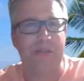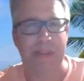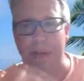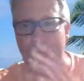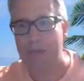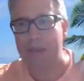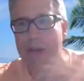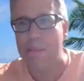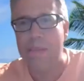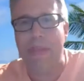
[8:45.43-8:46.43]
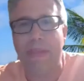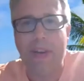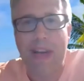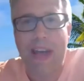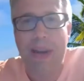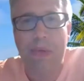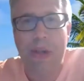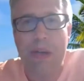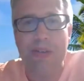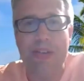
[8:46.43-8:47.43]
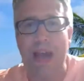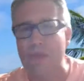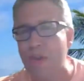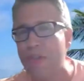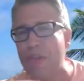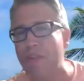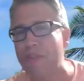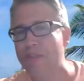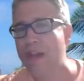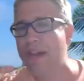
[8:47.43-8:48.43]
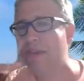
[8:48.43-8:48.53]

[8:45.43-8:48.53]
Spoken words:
a myth anyway, because they have so different styles.